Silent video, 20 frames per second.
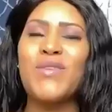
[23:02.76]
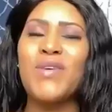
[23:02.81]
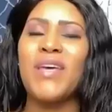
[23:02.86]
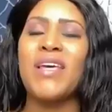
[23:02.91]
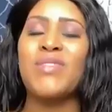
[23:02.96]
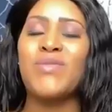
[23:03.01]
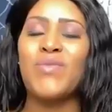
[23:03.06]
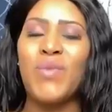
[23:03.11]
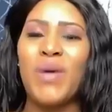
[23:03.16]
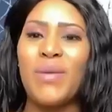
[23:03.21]

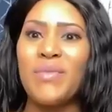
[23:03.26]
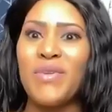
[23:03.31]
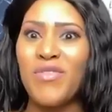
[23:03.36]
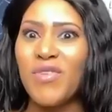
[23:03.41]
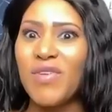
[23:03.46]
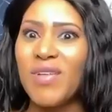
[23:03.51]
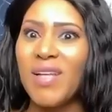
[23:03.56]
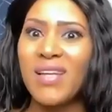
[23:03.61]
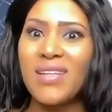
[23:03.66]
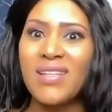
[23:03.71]
as women
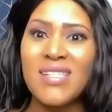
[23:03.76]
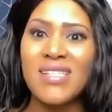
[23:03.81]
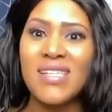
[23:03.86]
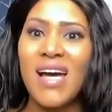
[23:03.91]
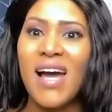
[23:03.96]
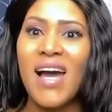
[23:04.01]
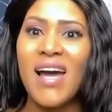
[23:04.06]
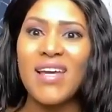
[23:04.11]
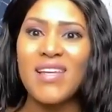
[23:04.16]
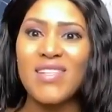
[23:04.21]
feel like the
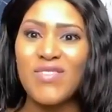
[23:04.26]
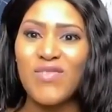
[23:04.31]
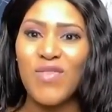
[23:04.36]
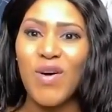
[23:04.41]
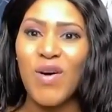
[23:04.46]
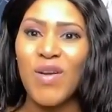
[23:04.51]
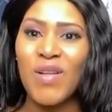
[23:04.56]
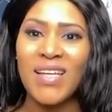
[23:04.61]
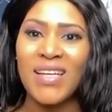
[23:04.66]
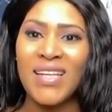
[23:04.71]
sky is
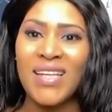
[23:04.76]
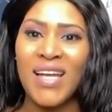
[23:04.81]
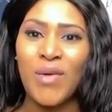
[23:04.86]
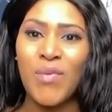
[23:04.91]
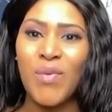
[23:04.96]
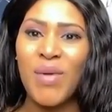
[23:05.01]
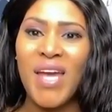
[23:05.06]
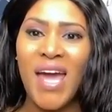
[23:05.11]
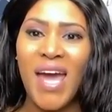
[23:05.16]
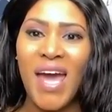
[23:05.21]
falling, like
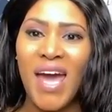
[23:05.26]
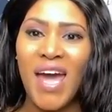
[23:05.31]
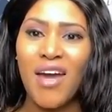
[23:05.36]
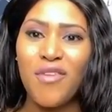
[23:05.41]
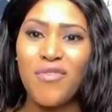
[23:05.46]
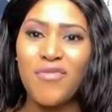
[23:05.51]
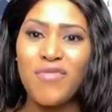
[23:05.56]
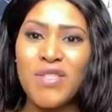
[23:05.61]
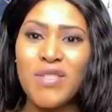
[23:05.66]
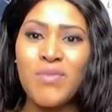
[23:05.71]
we
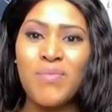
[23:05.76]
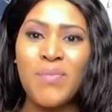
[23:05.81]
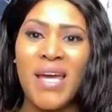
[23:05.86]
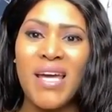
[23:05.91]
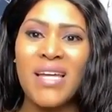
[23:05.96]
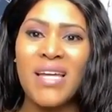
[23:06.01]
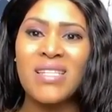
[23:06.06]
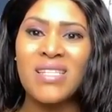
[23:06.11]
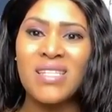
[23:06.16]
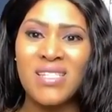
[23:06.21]
have to
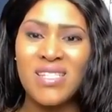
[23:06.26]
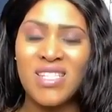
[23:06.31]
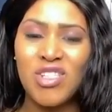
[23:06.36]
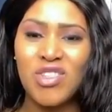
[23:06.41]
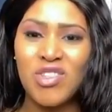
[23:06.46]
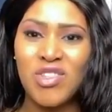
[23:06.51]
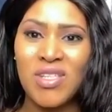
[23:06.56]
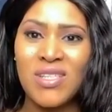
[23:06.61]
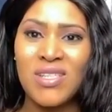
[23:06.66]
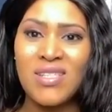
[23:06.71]
make
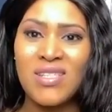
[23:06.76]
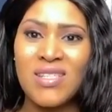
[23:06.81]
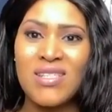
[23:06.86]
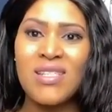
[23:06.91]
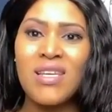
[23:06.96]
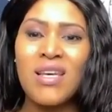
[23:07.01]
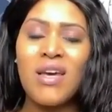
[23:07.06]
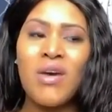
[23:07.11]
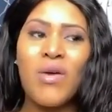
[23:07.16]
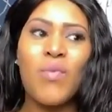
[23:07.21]
decisions.
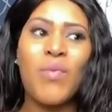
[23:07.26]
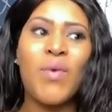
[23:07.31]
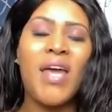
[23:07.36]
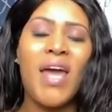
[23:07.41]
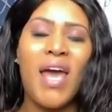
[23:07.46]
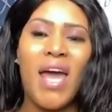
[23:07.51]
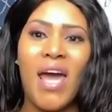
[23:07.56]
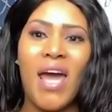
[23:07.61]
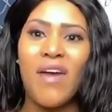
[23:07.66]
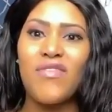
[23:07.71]
We
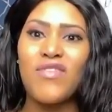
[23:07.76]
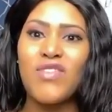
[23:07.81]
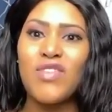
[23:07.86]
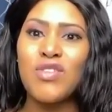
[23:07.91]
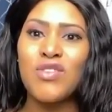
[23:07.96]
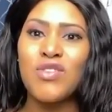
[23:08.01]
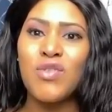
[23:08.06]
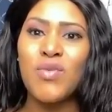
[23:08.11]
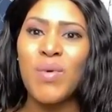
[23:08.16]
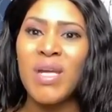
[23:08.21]
have to
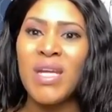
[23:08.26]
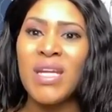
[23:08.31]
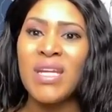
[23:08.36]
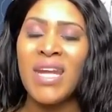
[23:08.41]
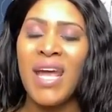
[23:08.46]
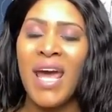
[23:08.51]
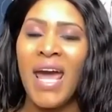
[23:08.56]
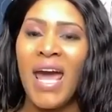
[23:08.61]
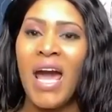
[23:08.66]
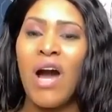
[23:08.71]
do it
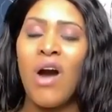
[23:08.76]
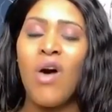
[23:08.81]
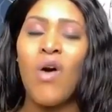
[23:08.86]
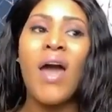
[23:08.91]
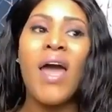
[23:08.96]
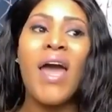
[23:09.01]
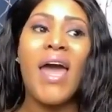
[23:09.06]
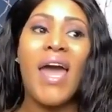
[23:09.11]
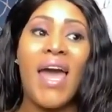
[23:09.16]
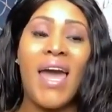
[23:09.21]
now.
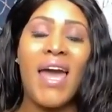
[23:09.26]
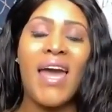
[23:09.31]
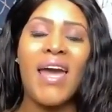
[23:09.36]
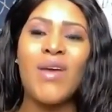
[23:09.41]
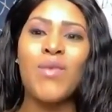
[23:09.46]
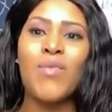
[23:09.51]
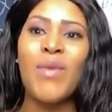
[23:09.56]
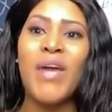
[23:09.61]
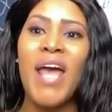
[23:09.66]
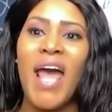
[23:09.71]

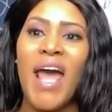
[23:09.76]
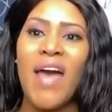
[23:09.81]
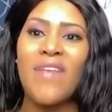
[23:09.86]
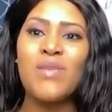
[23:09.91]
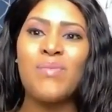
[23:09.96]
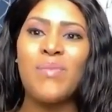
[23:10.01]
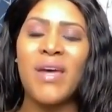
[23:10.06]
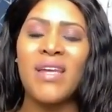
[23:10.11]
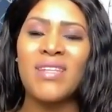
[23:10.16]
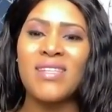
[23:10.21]
And we have
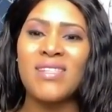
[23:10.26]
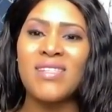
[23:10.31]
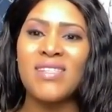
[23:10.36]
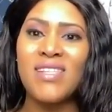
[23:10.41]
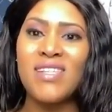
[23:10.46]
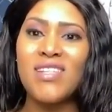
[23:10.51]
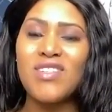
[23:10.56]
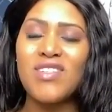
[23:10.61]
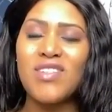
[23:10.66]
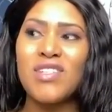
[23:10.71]
to make
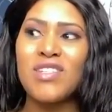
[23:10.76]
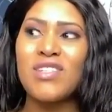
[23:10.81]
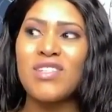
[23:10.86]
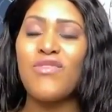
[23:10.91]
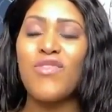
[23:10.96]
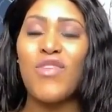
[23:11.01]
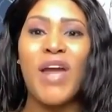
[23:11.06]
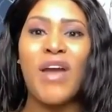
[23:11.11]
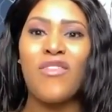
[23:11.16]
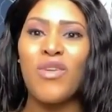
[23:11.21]
decisions
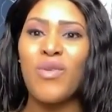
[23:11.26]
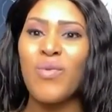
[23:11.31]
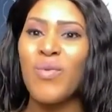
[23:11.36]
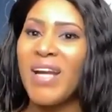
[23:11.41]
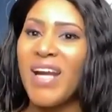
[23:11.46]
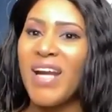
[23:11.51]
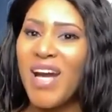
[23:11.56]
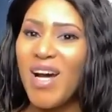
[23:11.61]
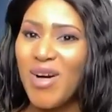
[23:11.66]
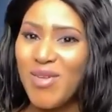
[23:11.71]
for
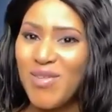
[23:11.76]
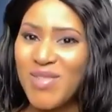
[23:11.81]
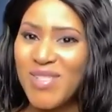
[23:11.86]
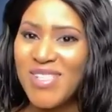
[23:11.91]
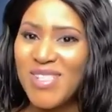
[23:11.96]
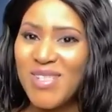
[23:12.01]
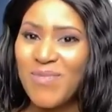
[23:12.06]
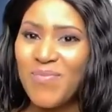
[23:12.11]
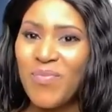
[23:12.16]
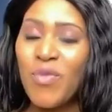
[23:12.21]
everyone
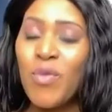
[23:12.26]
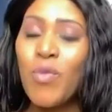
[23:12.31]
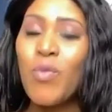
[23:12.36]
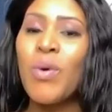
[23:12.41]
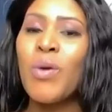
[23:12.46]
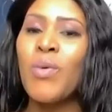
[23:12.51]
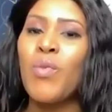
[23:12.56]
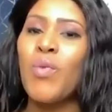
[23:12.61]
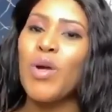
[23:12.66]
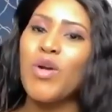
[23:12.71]
else,
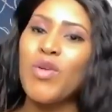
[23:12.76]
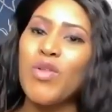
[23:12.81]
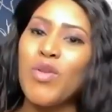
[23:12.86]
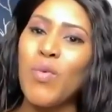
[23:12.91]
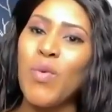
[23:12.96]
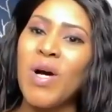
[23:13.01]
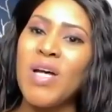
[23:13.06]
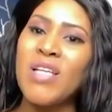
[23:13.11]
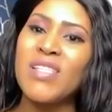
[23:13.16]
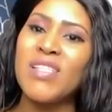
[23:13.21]
when we're the
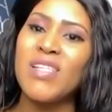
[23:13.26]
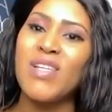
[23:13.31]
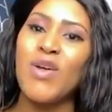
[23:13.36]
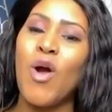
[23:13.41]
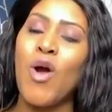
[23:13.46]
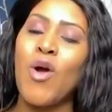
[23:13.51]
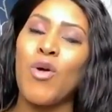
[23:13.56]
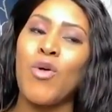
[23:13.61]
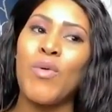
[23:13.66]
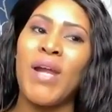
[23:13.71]
ones that
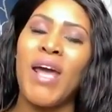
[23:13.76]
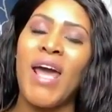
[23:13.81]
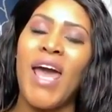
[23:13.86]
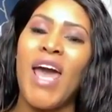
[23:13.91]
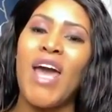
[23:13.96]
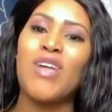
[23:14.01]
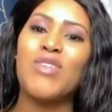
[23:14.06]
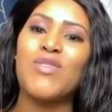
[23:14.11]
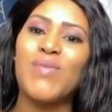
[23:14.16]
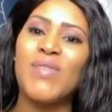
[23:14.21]
are going to
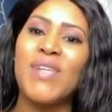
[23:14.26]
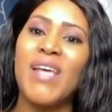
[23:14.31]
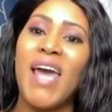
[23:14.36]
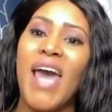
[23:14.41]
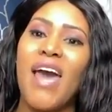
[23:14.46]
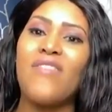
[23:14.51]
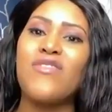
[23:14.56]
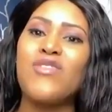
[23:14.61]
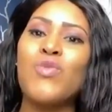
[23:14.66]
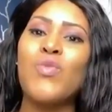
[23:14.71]
actually
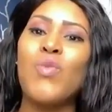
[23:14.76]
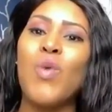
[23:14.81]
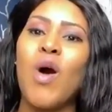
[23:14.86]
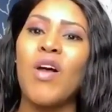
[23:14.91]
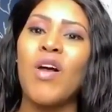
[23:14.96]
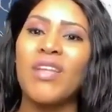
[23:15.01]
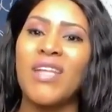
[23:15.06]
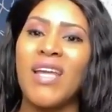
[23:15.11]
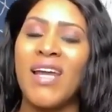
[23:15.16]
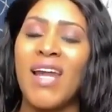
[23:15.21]
have to
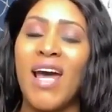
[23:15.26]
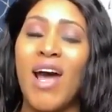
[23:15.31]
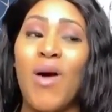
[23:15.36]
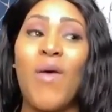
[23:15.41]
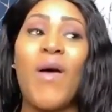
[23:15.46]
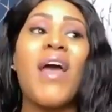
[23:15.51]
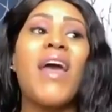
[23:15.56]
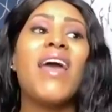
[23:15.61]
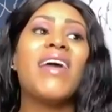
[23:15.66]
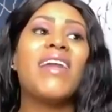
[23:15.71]
walk that
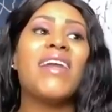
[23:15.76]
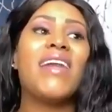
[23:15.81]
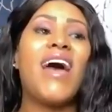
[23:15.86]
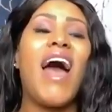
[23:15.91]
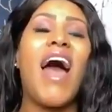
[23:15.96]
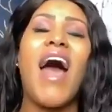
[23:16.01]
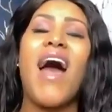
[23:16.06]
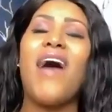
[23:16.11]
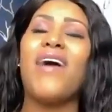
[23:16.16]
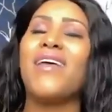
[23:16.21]
out.
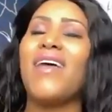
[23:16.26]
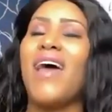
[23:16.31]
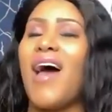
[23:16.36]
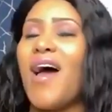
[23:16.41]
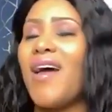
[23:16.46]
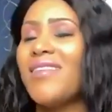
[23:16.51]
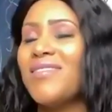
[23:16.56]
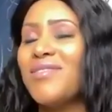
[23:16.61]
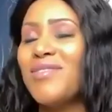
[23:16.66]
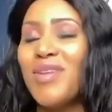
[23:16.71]
Now,
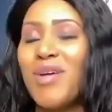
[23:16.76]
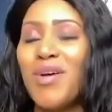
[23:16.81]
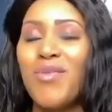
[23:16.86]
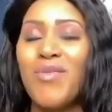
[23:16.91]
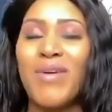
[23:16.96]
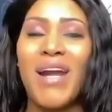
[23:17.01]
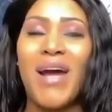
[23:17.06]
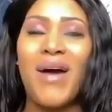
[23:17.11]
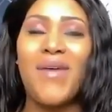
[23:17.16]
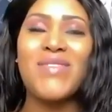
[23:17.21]
I you know,
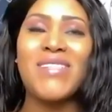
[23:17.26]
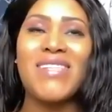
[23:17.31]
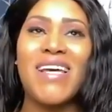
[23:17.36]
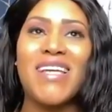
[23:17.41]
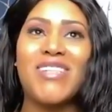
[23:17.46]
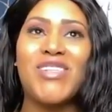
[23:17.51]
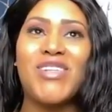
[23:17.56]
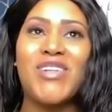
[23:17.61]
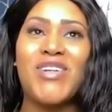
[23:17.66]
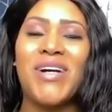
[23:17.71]
when I was
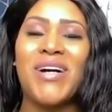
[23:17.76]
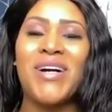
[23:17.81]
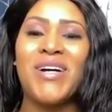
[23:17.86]
at your